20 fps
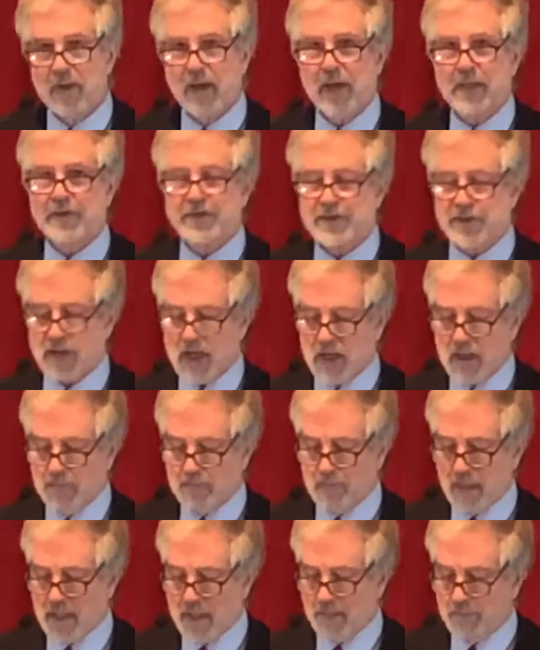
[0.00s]
and the sun
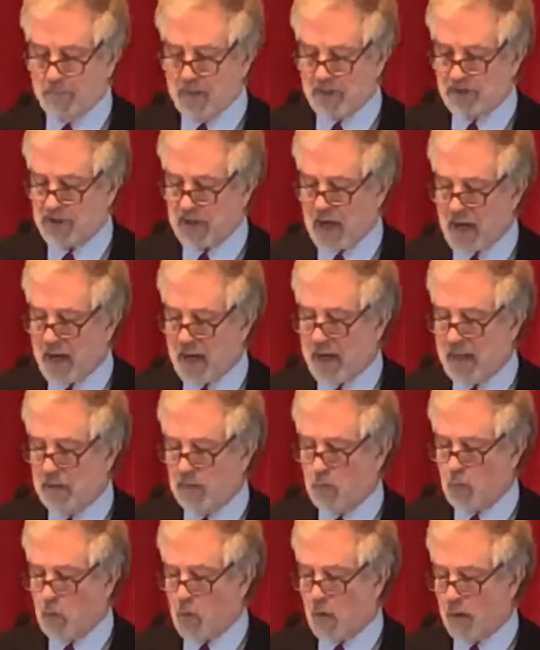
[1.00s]
beamed its
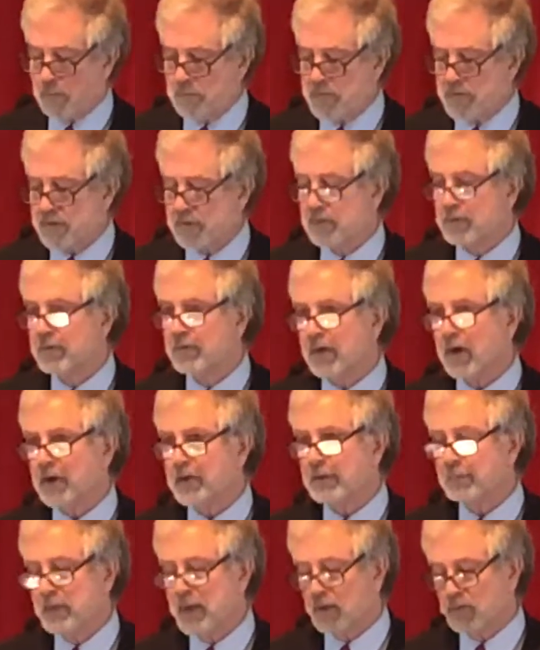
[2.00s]
kind warmth on
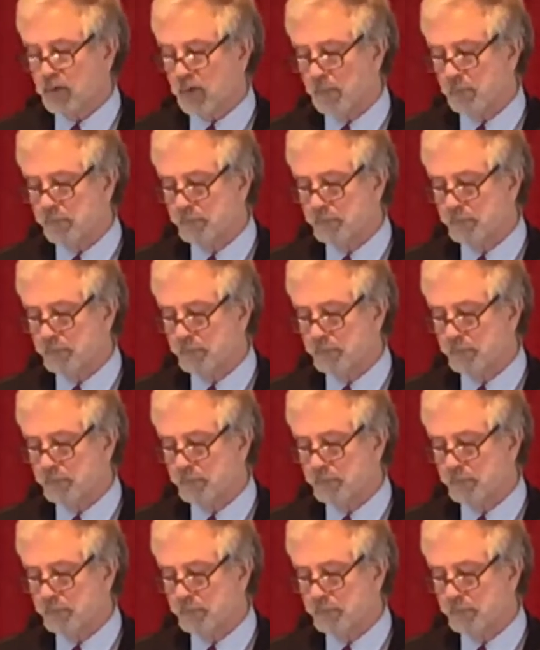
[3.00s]
the pilgrim,